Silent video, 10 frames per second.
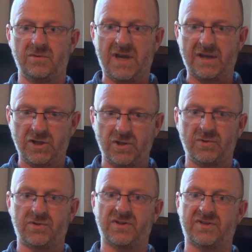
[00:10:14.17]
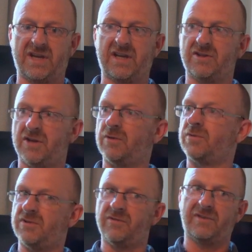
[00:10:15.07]
get used to saying no
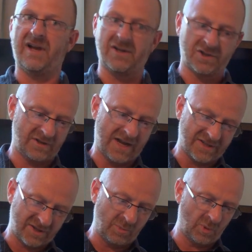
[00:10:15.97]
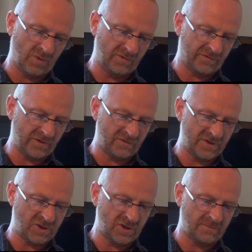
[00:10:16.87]
to your flesh, and that's important for a
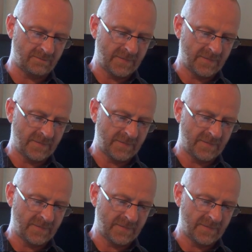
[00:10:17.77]
Christian,